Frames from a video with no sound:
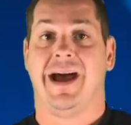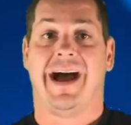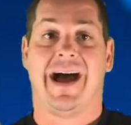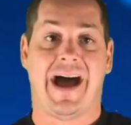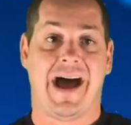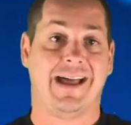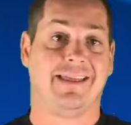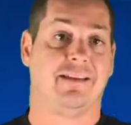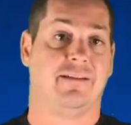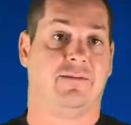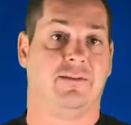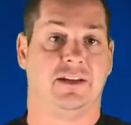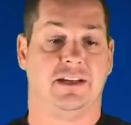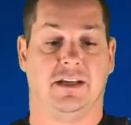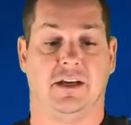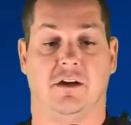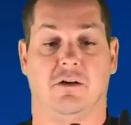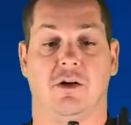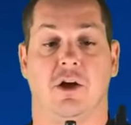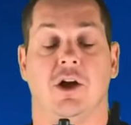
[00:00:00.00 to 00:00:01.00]
on the
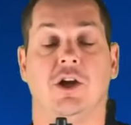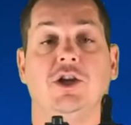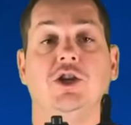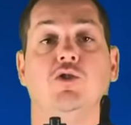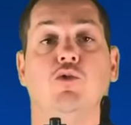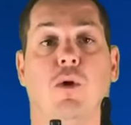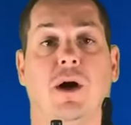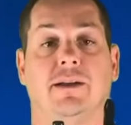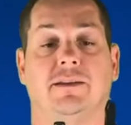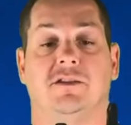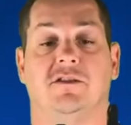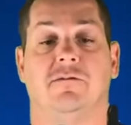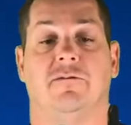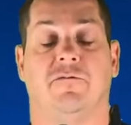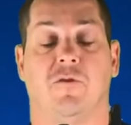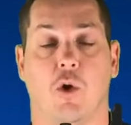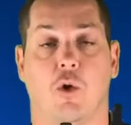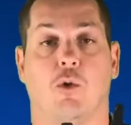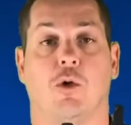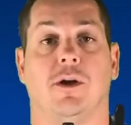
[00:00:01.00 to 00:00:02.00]
video, you want to
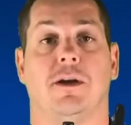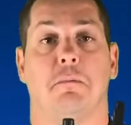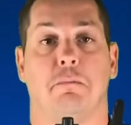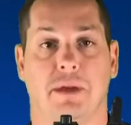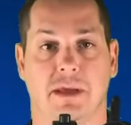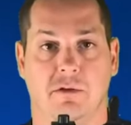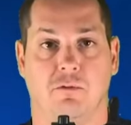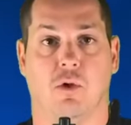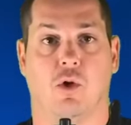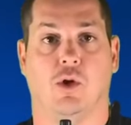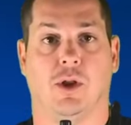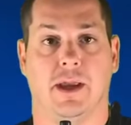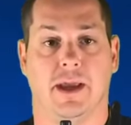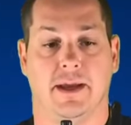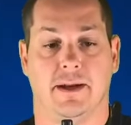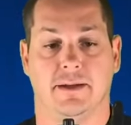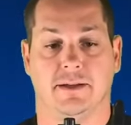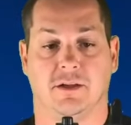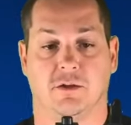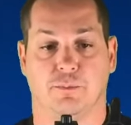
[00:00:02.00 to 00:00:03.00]
forward B-roll it.
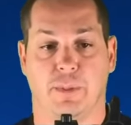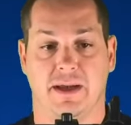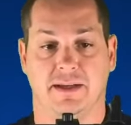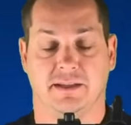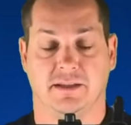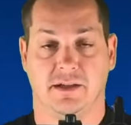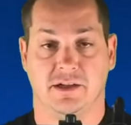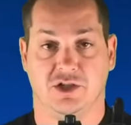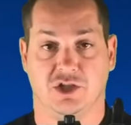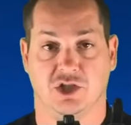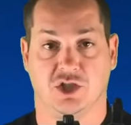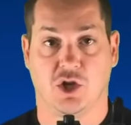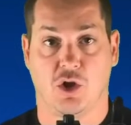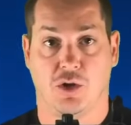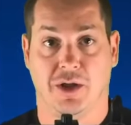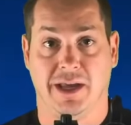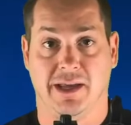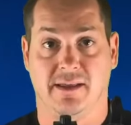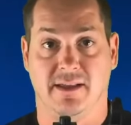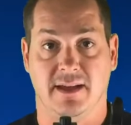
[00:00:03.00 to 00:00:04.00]
So basically just go
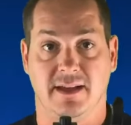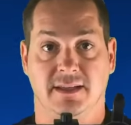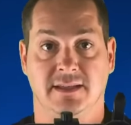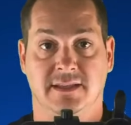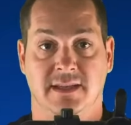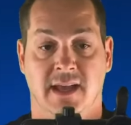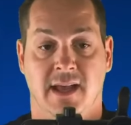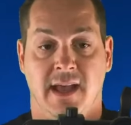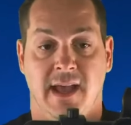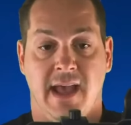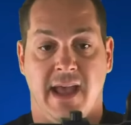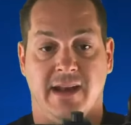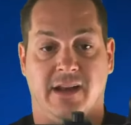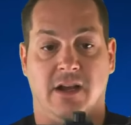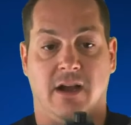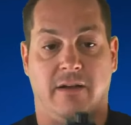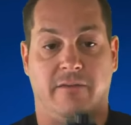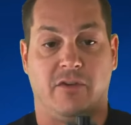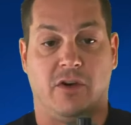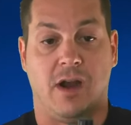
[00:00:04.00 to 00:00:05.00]
like this and
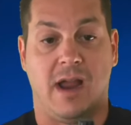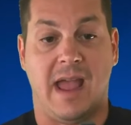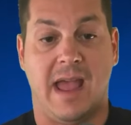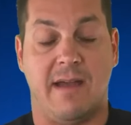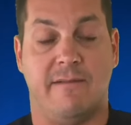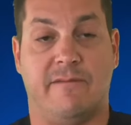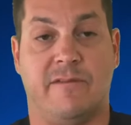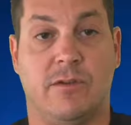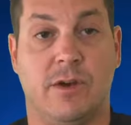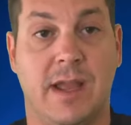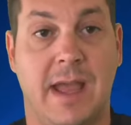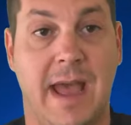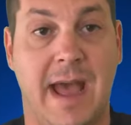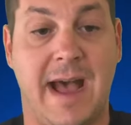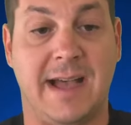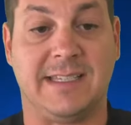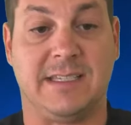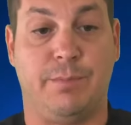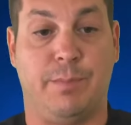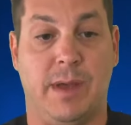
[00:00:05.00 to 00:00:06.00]
cover every
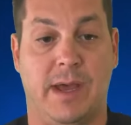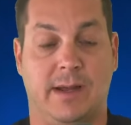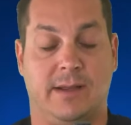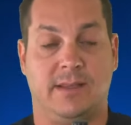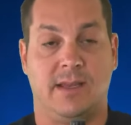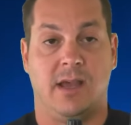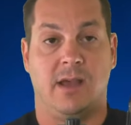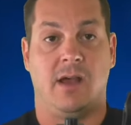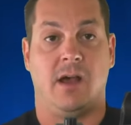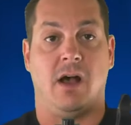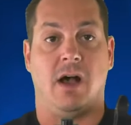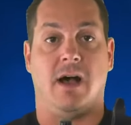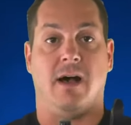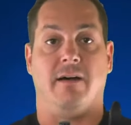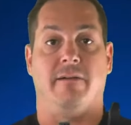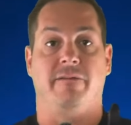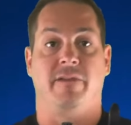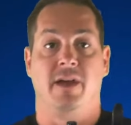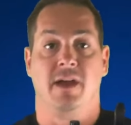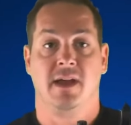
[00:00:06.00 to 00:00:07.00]
aspect
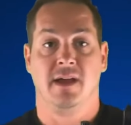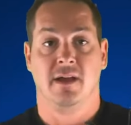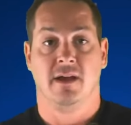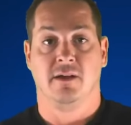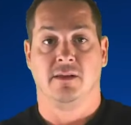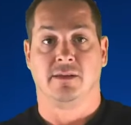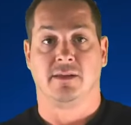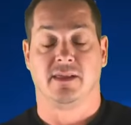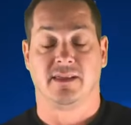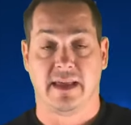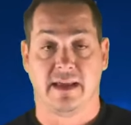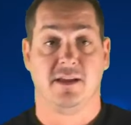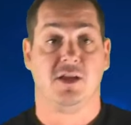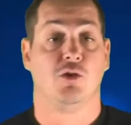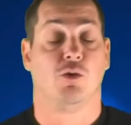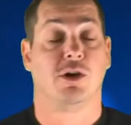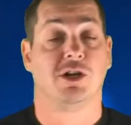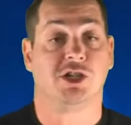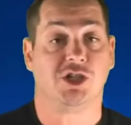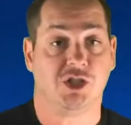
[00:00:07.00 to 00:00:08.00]
of the thing
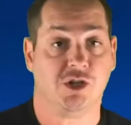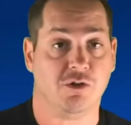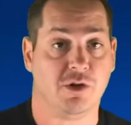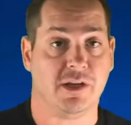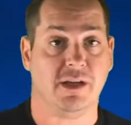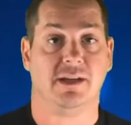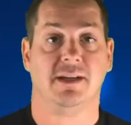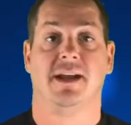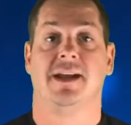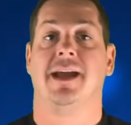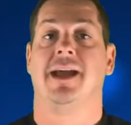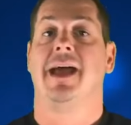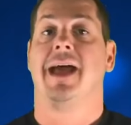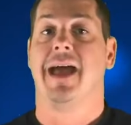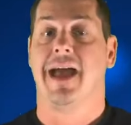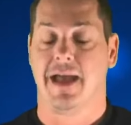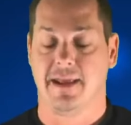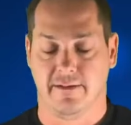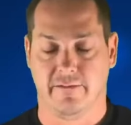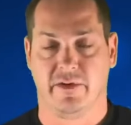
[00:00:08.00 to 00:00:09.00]
you are shooting,
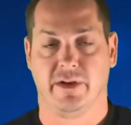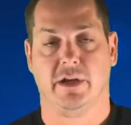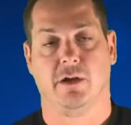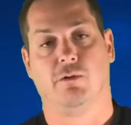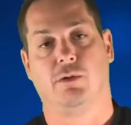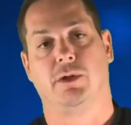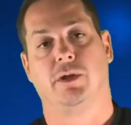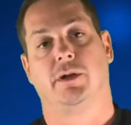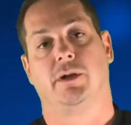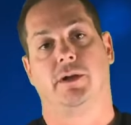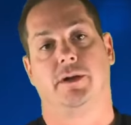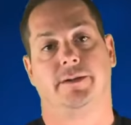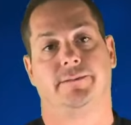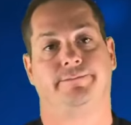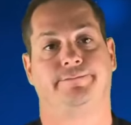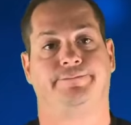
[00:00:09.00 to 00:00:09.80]
and the video will look good.